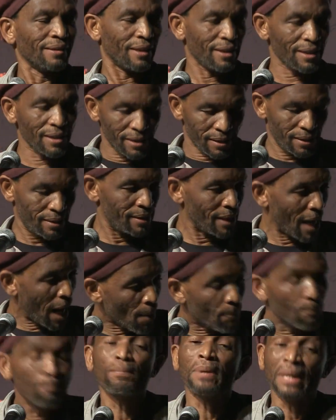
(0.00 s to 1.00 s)

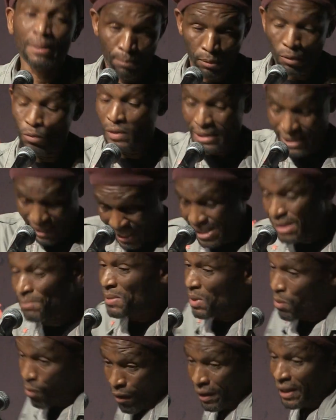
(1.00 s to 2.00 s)
register people would see
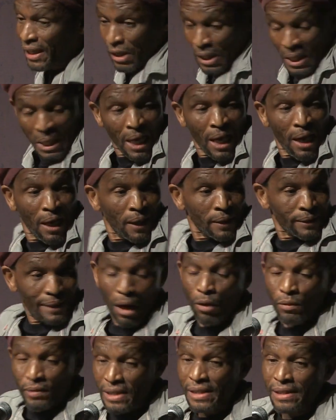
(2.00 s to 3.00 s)
me walking
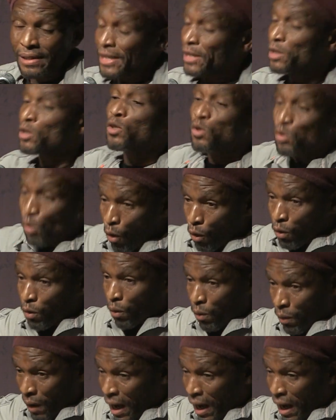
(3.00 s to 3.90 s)
down the street solo,